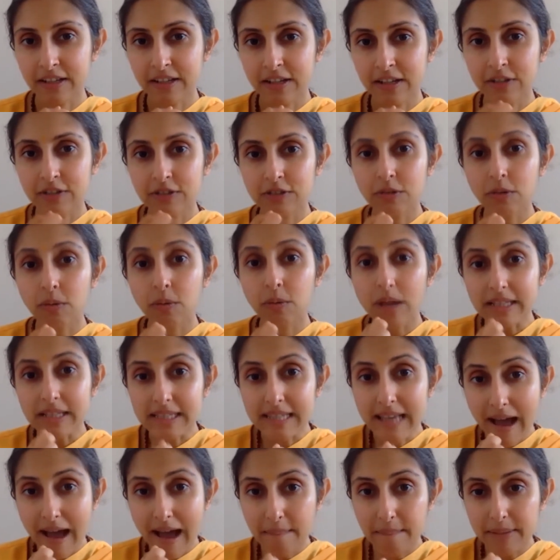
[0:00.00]
So what's
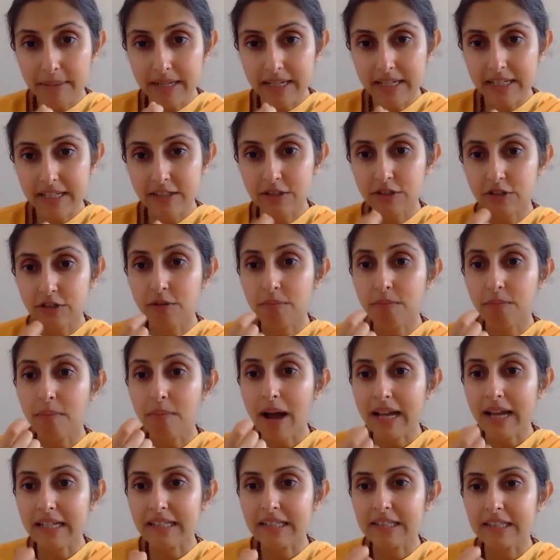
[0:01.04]
happening is your
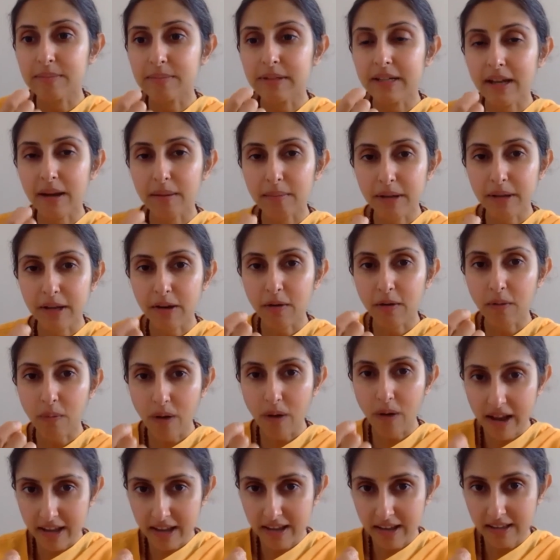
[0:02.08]
mind is becoming
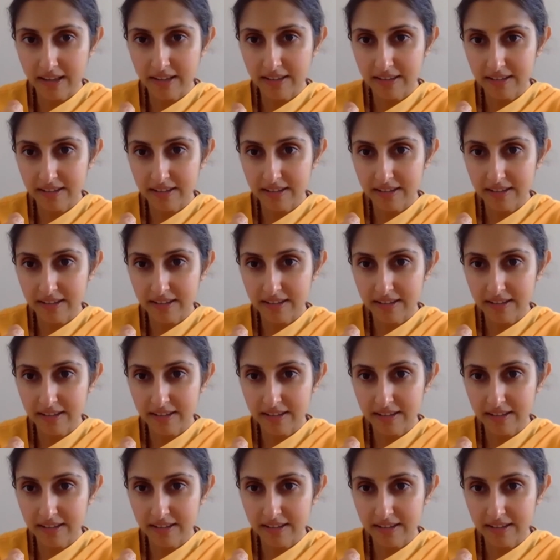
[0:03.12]
quiet.